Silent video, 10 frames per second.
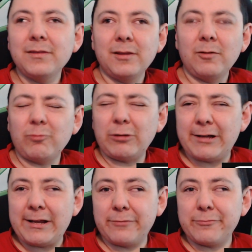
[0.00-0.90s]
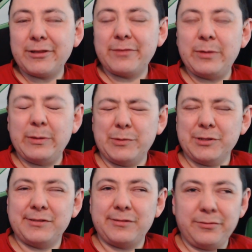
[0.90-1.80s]
working with
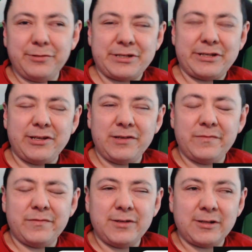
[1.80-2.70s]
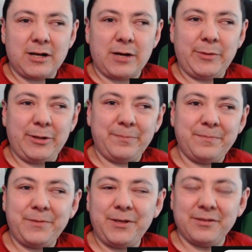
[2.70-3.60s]
people to achieve a common
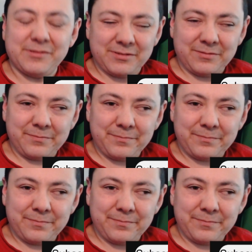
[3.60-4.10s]
peace